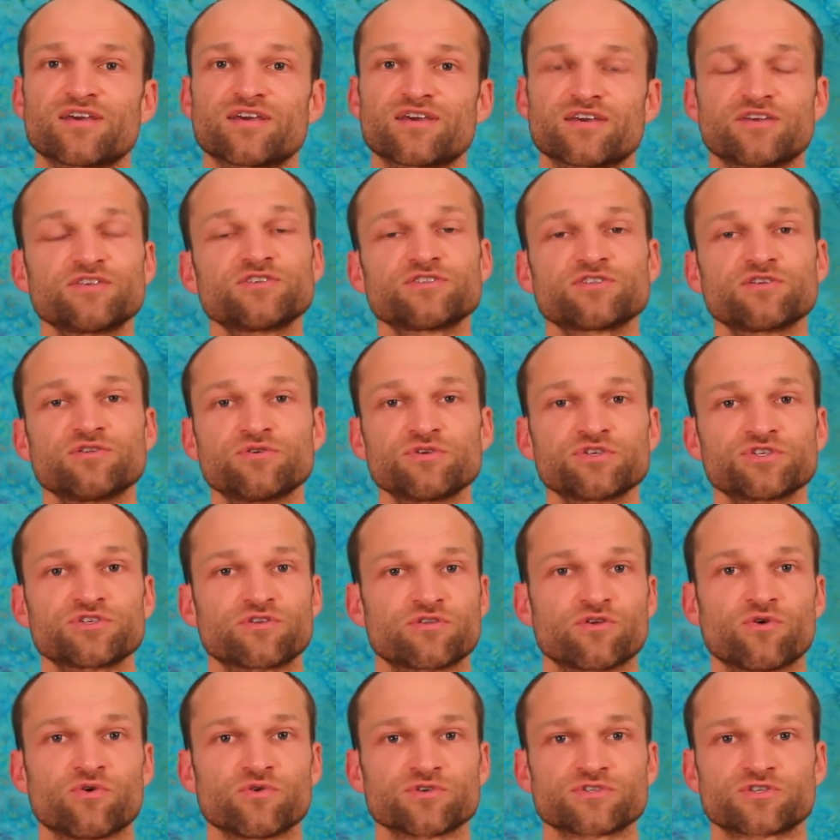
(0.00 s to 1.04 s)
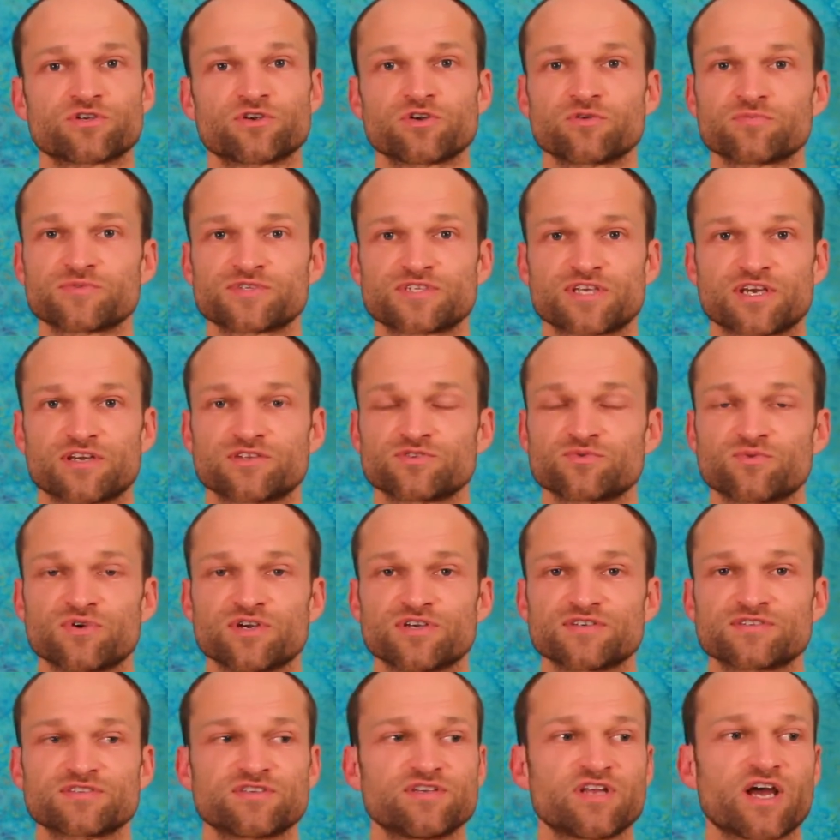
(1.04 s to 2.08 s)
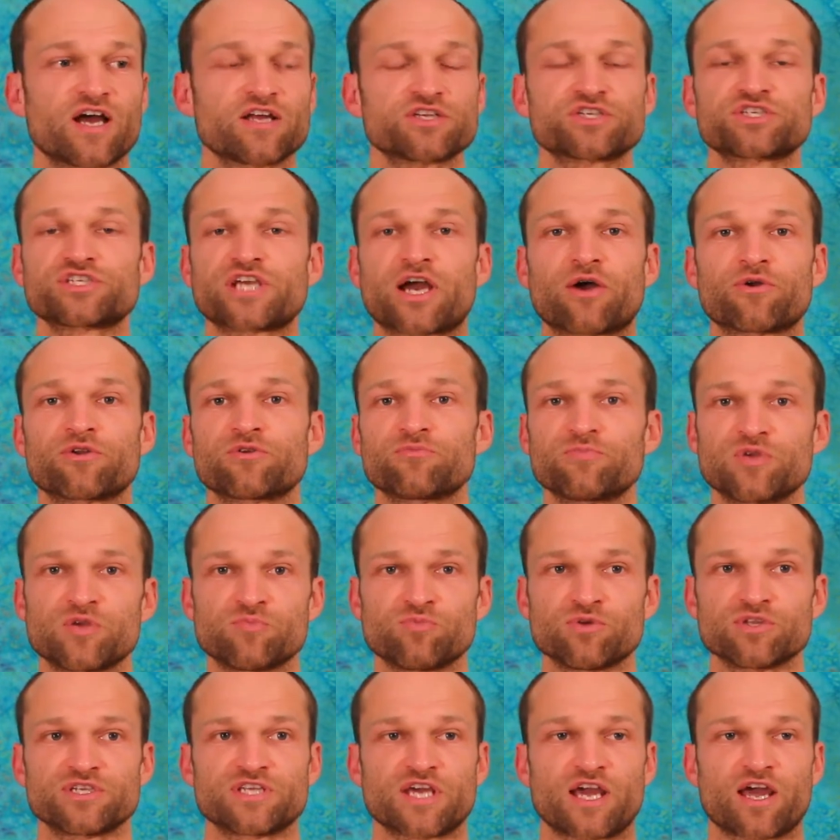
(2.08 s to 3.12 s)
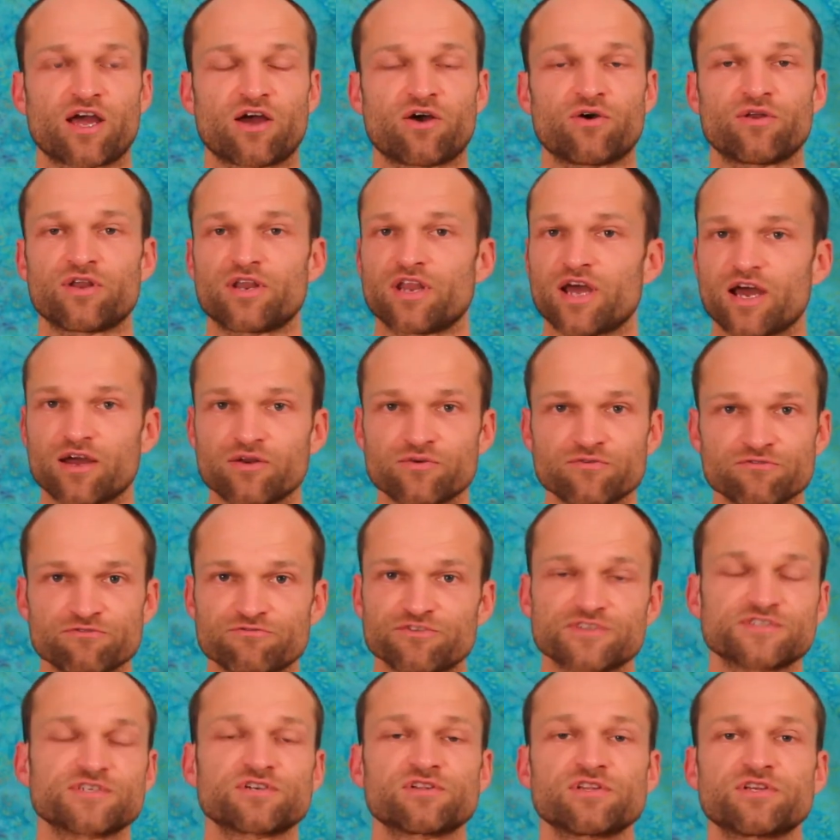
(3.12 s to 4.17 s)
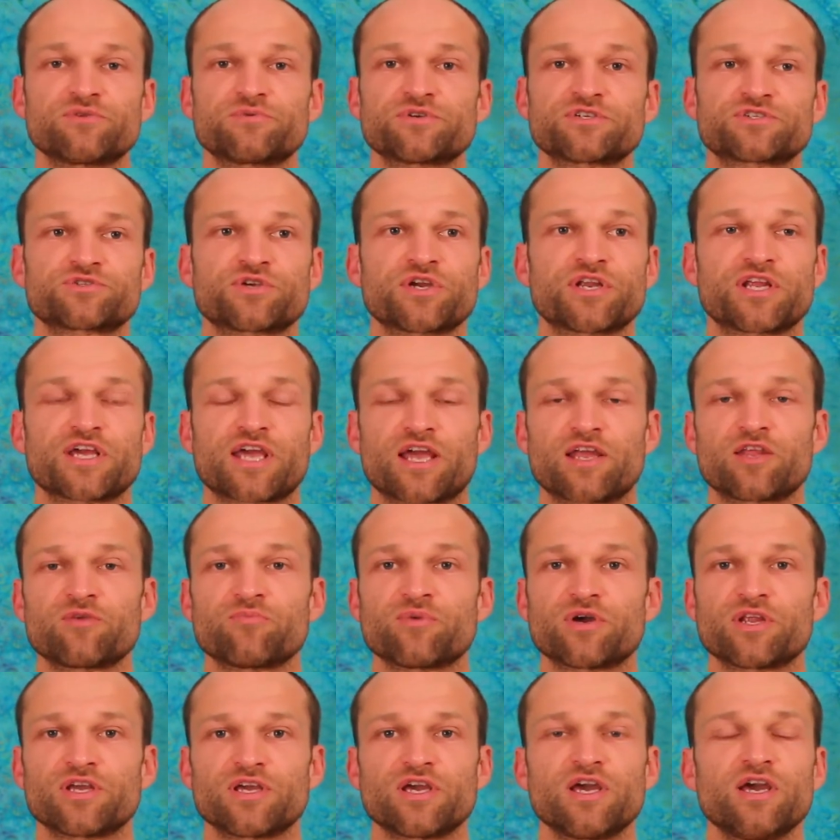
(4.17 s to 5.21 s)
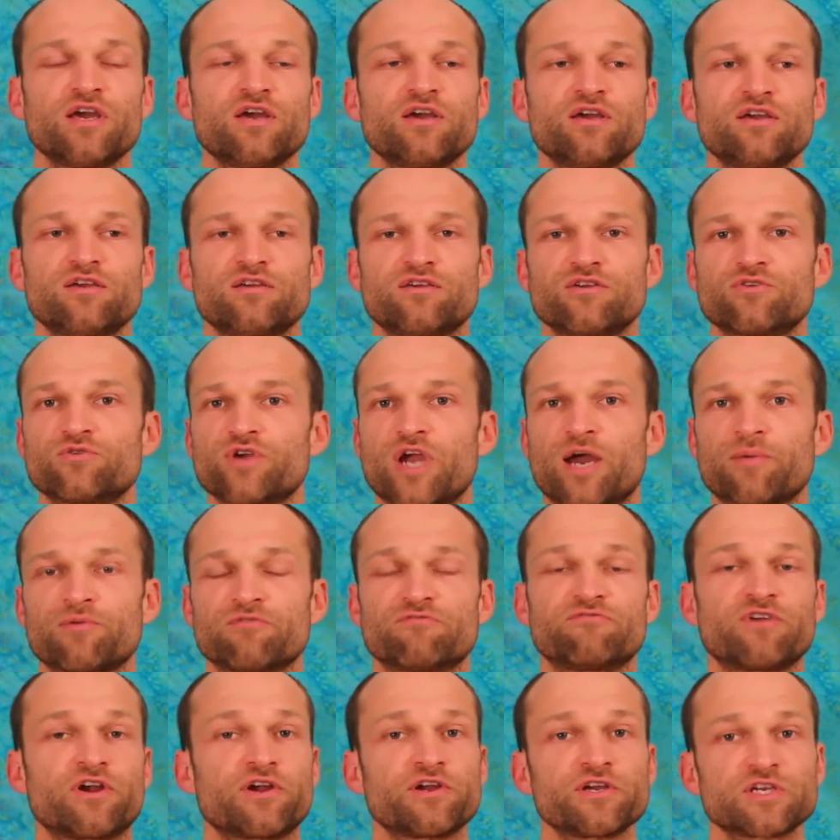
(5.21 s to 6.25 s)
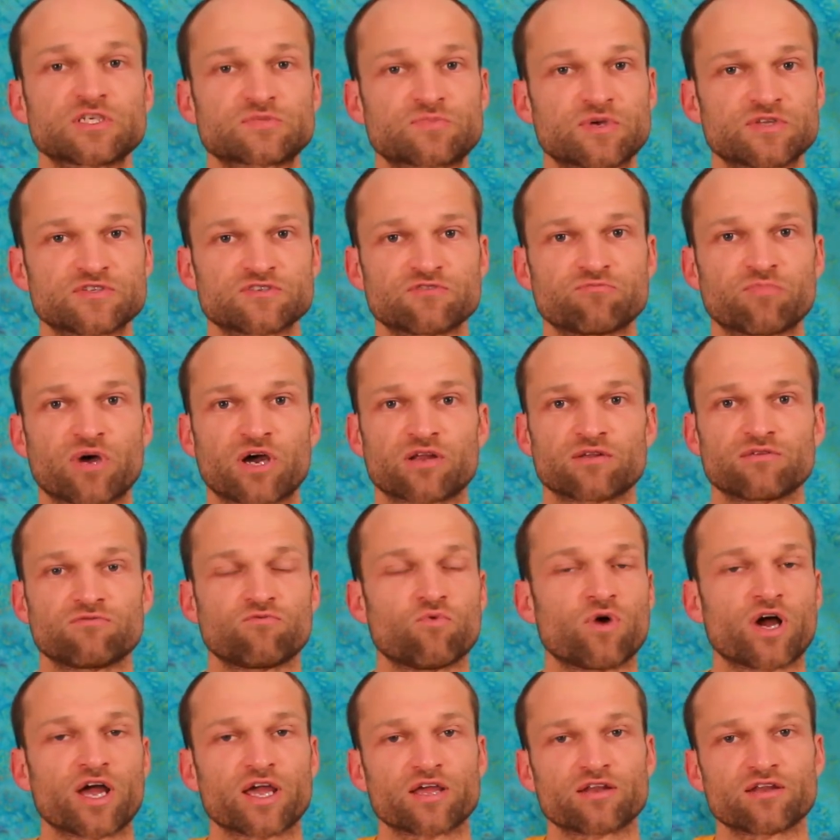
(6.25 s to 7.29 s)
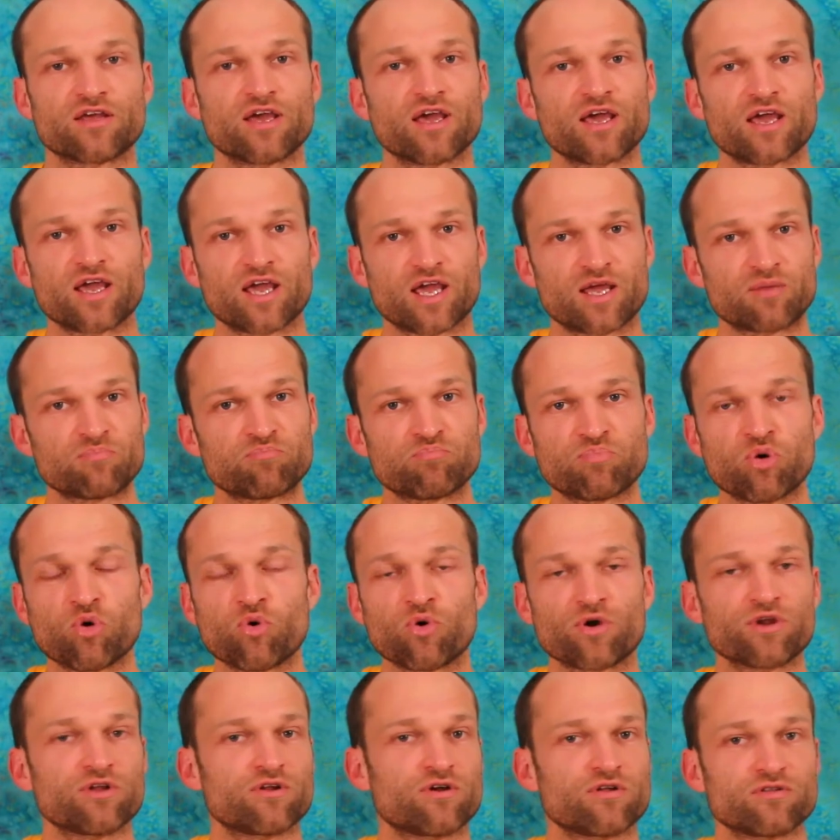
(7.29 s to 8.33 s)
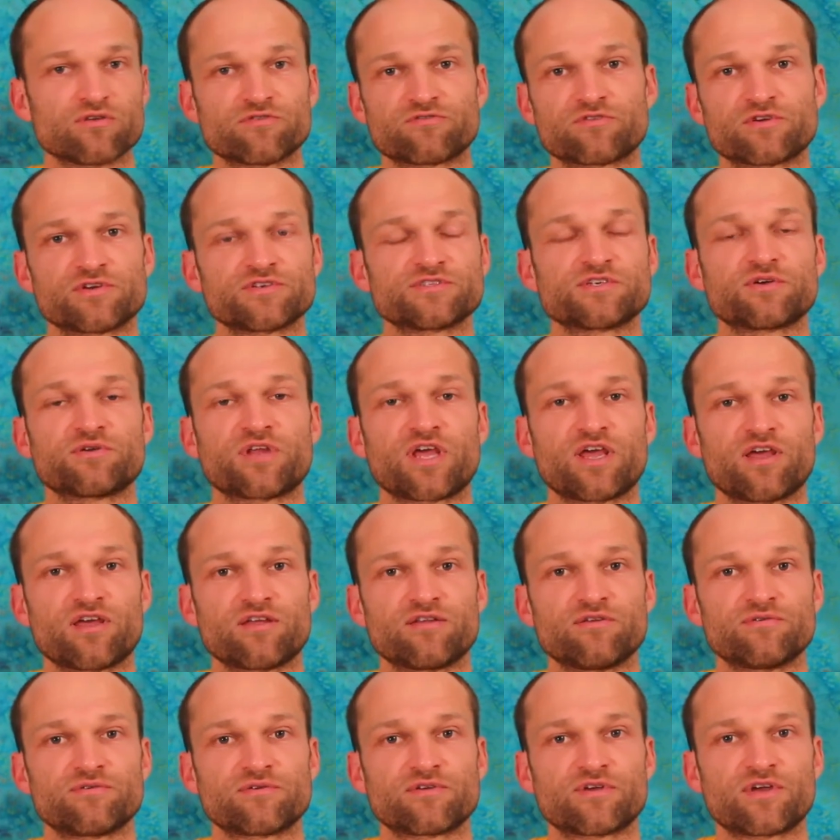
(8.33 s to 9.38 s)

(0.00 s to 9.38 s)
his solution to the whole circumstance was not shouting people down, not physically restraining anybody. He grabbed a very expensive bottle of wine and poured it all over his own head.